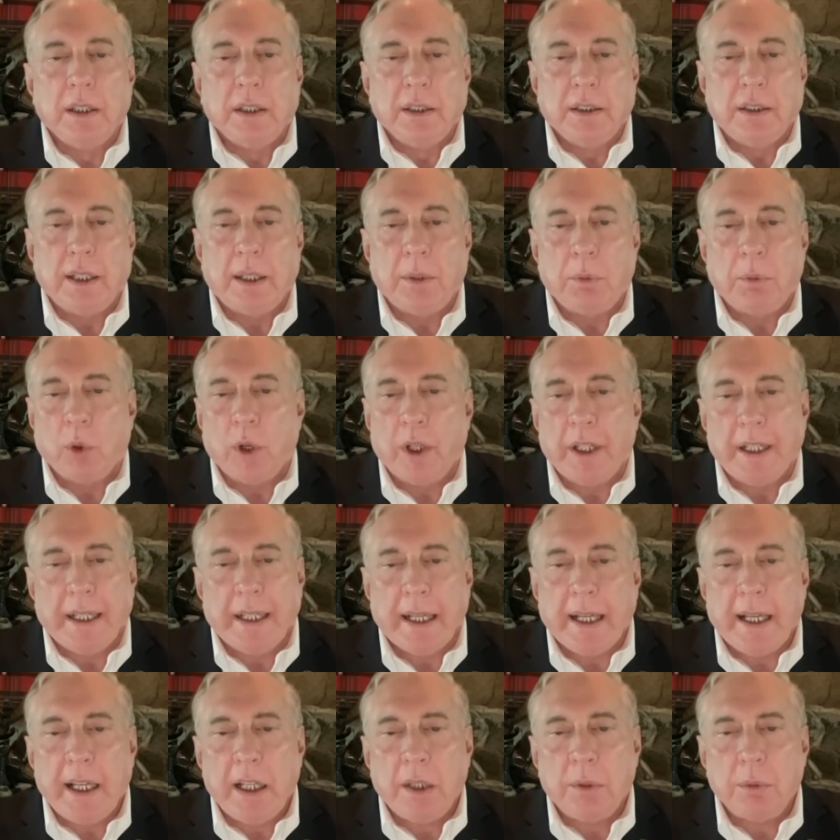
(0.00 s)
that what he
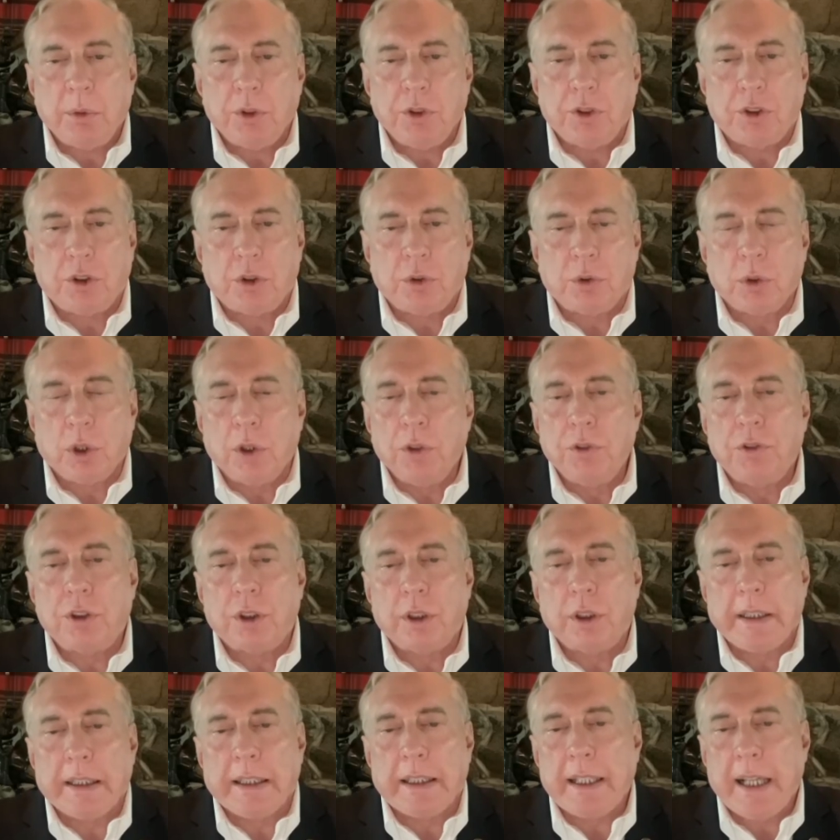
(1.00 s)
had was
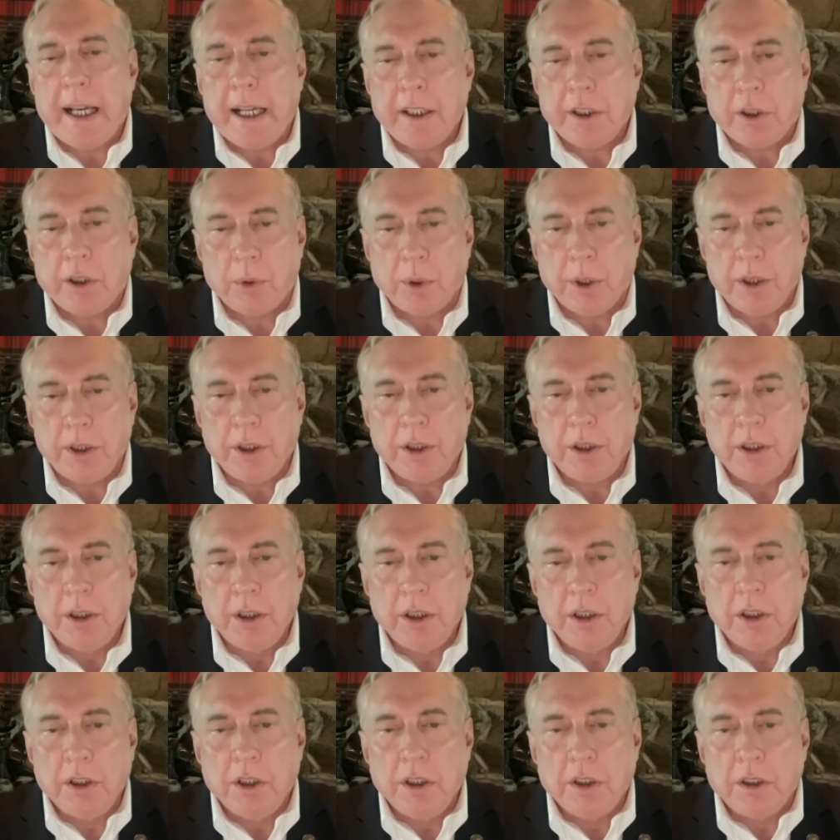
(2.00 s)
grossly inadequate
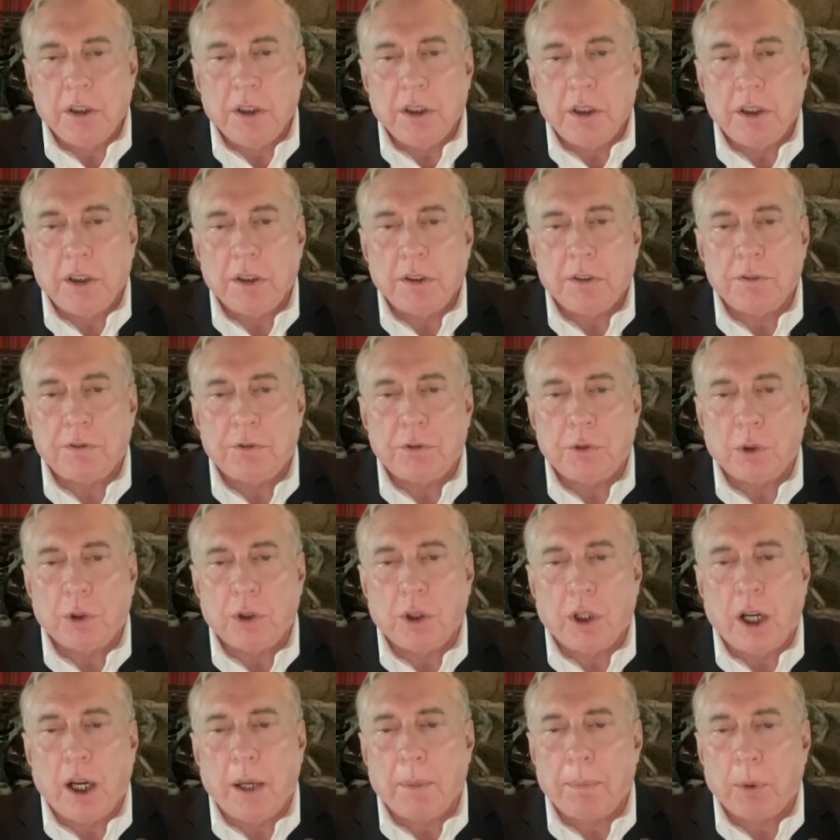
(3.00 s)
for
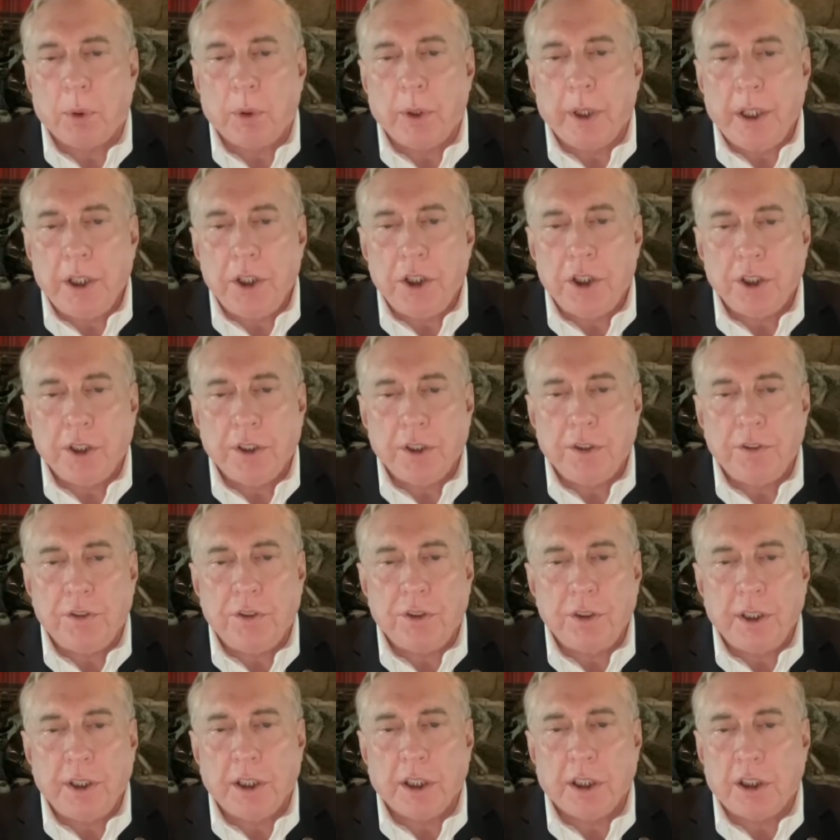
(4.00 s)
operations
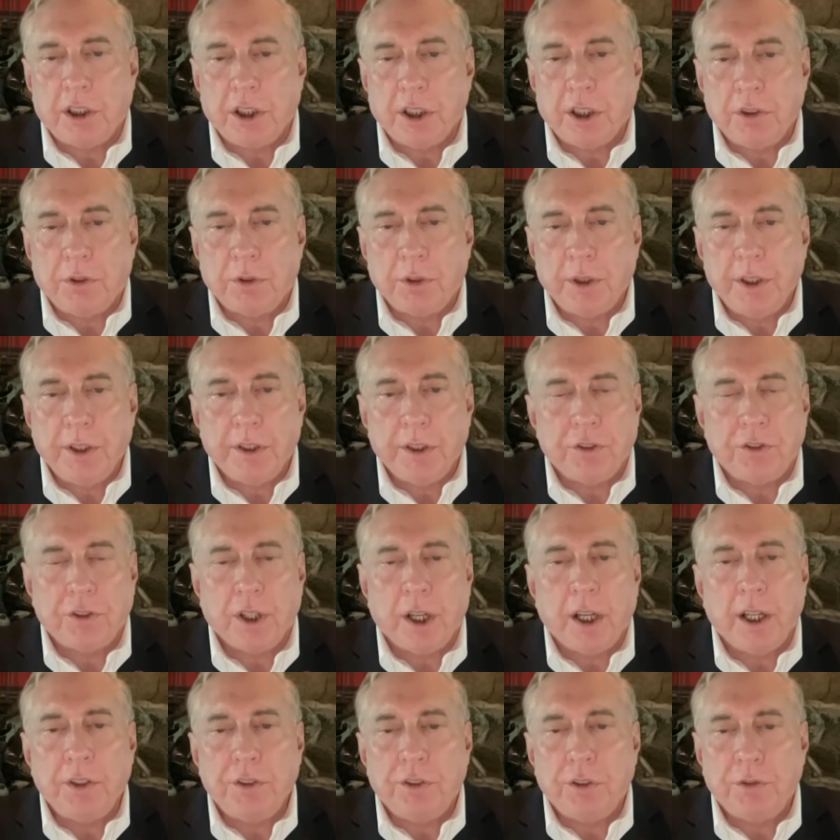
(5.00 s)
in a country the
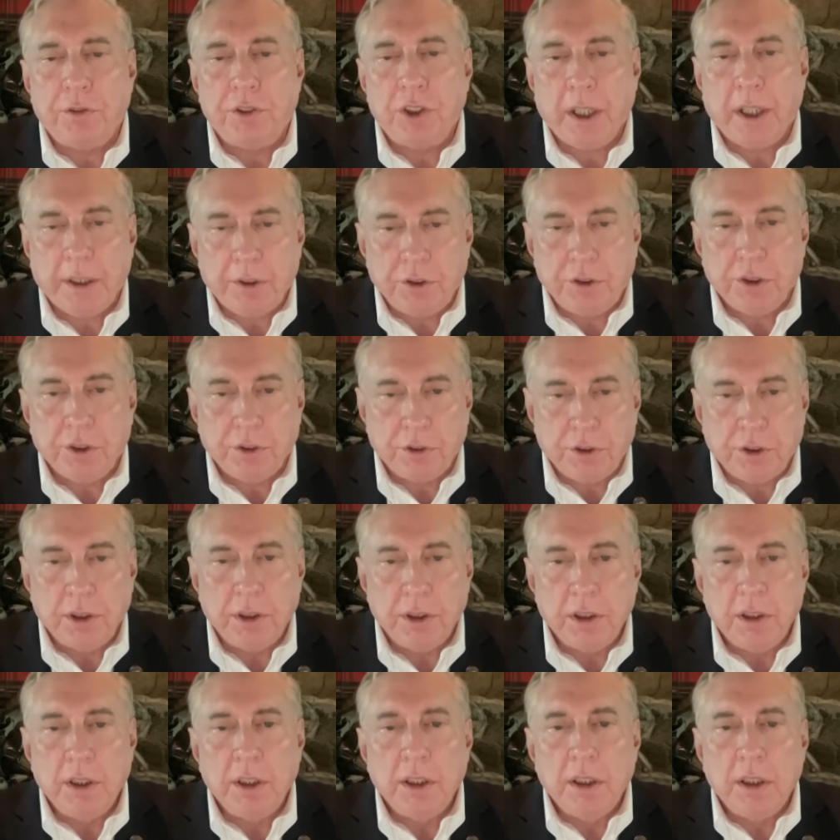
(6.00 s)
size of Texas.
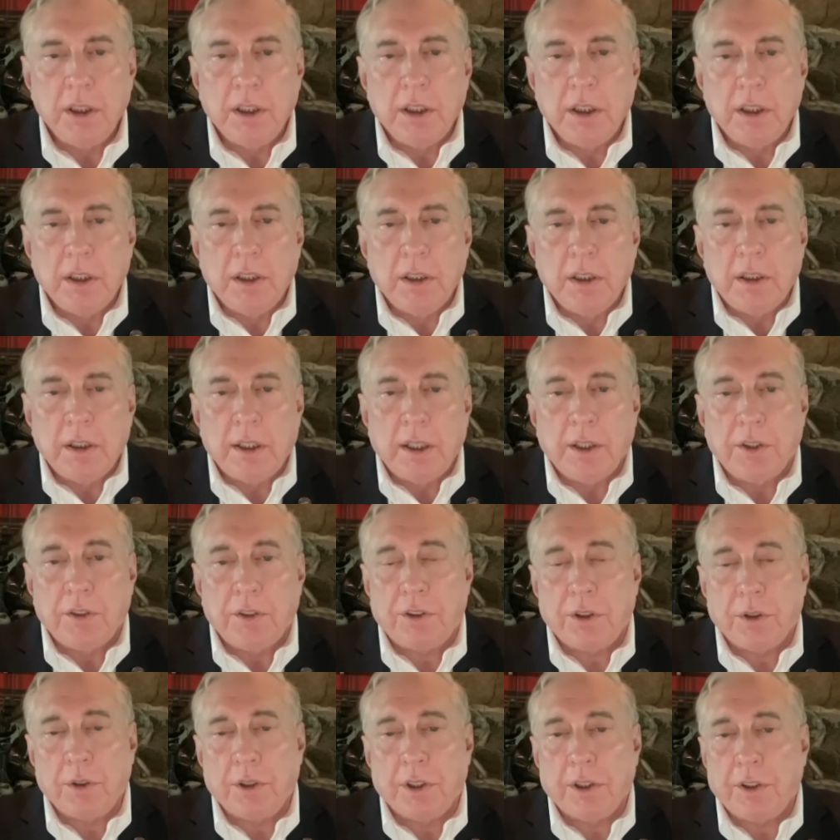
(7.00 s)
And
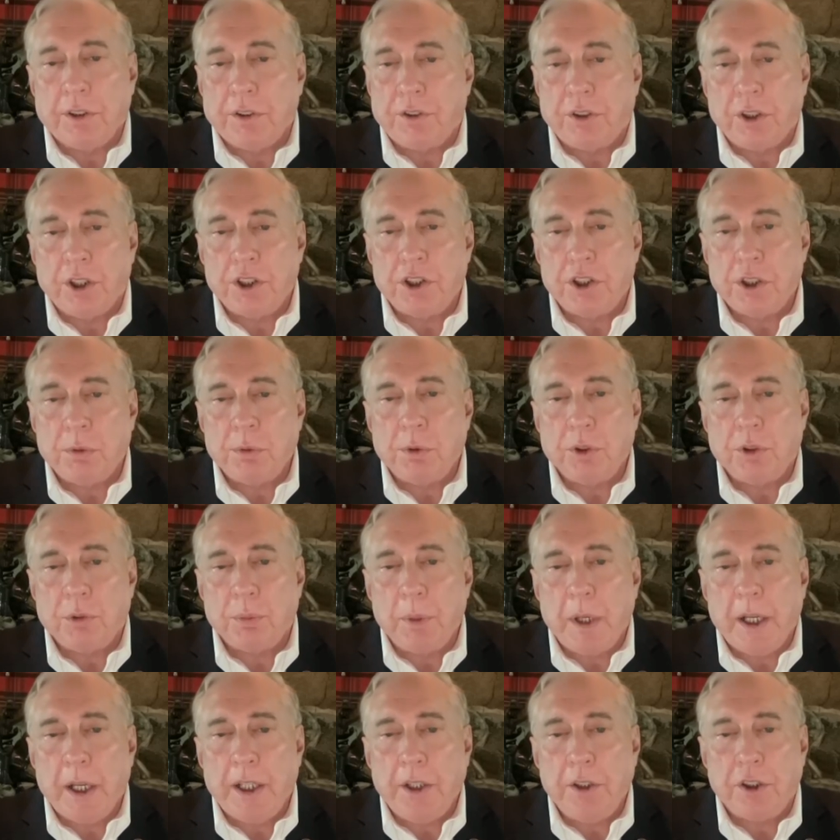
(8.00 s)
so the decision was
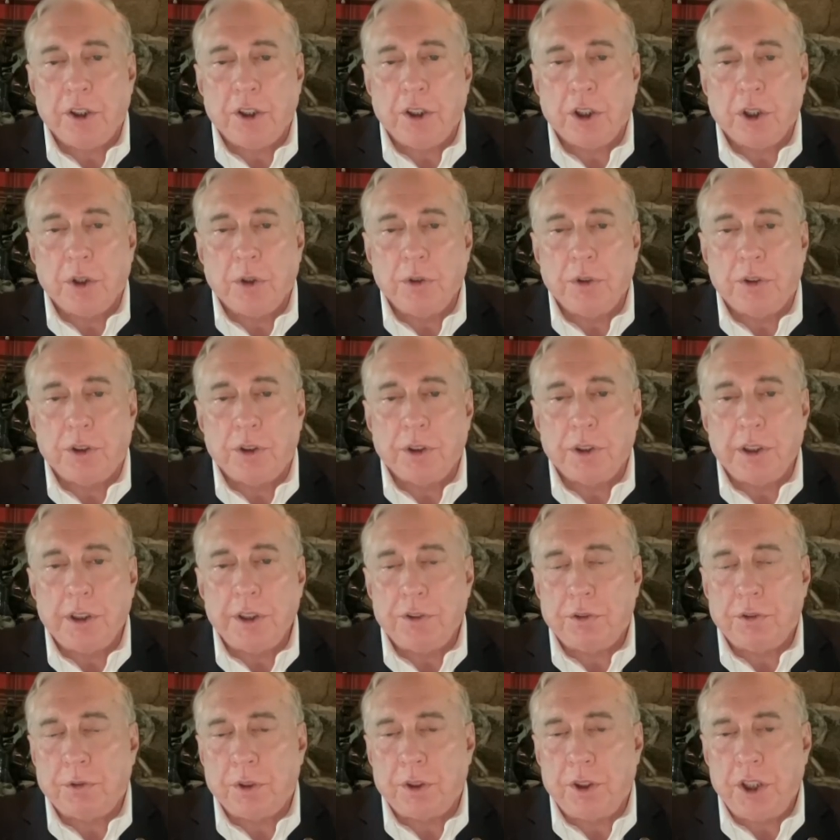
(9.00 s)
made to go to the
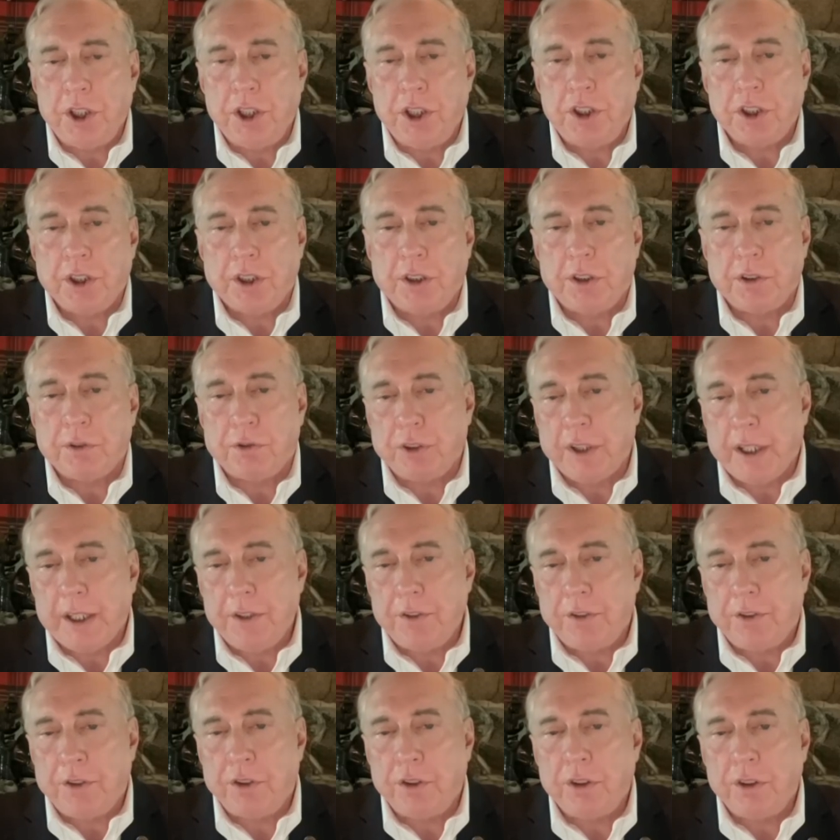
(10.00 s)
strategic
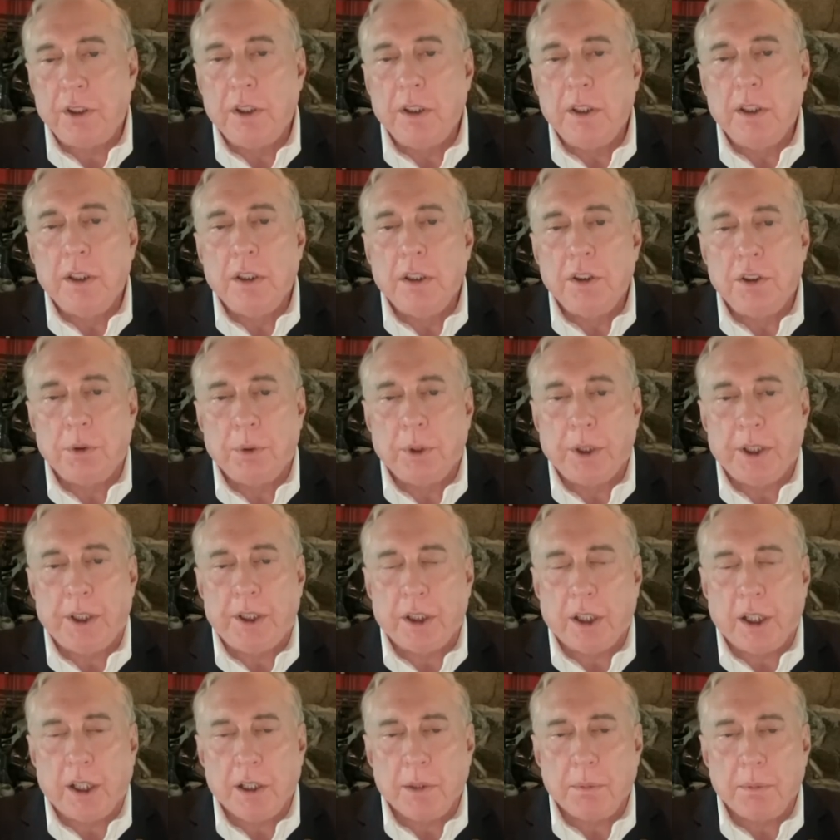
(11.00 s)
defense, to
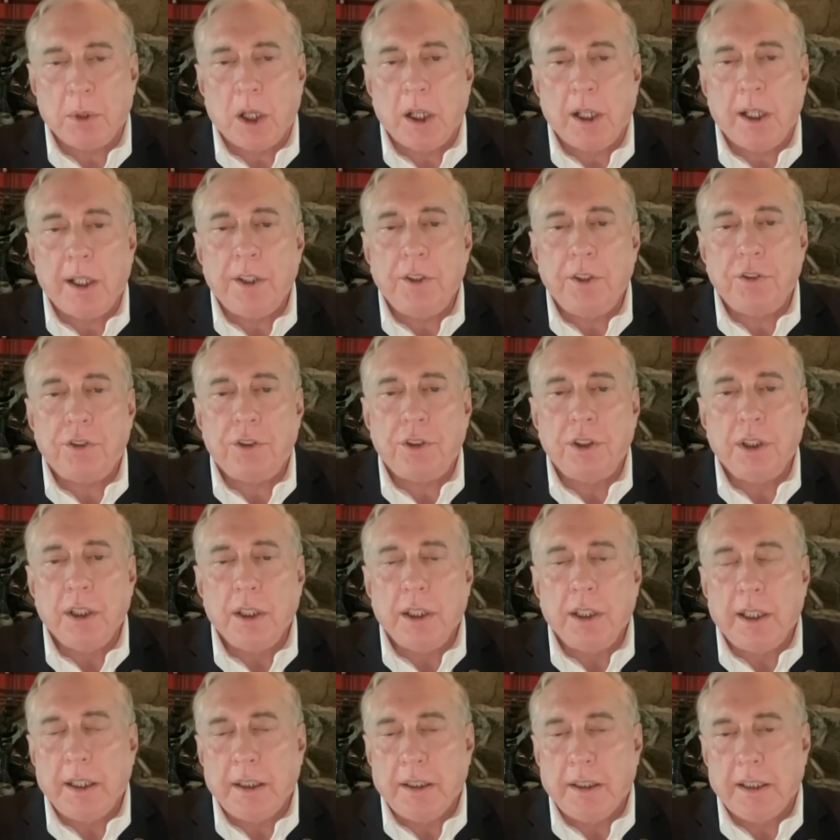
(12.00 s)
economize,
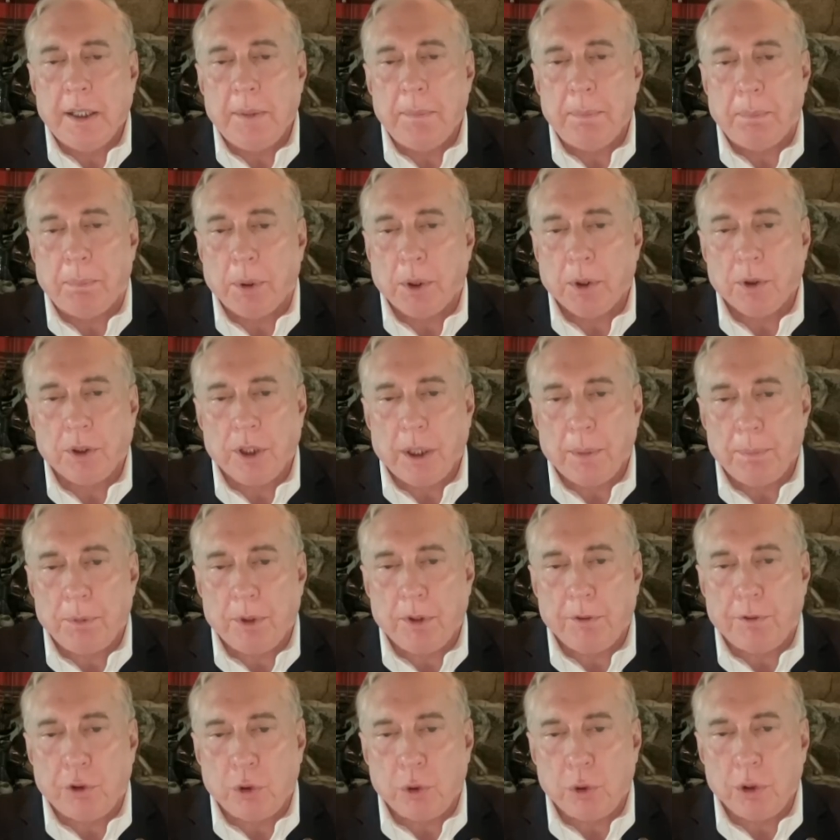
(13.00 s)
and then build up
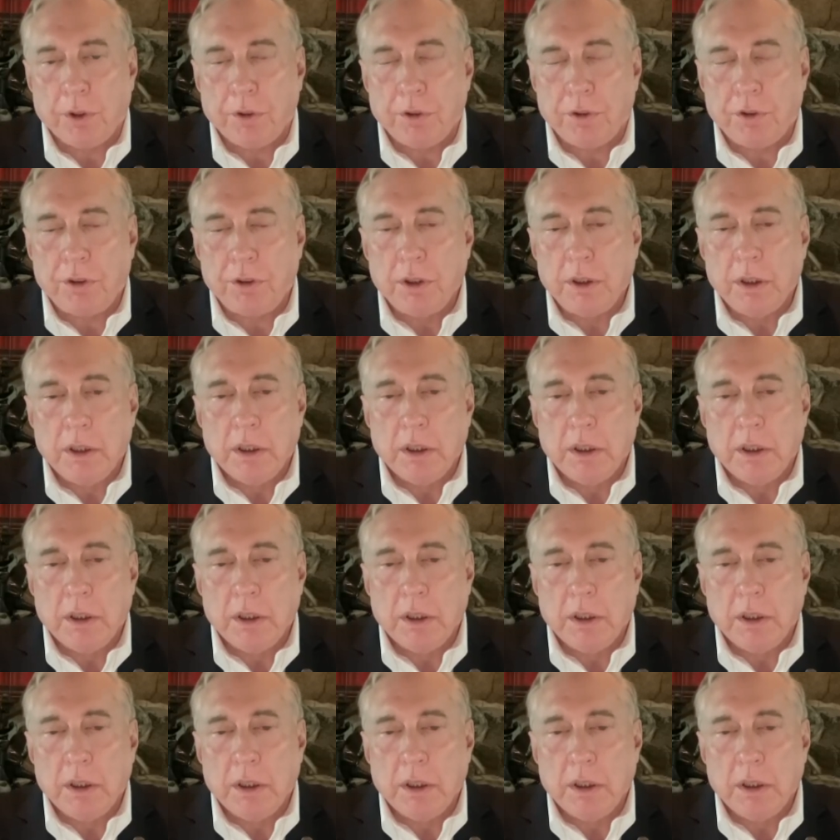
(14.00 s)
the force,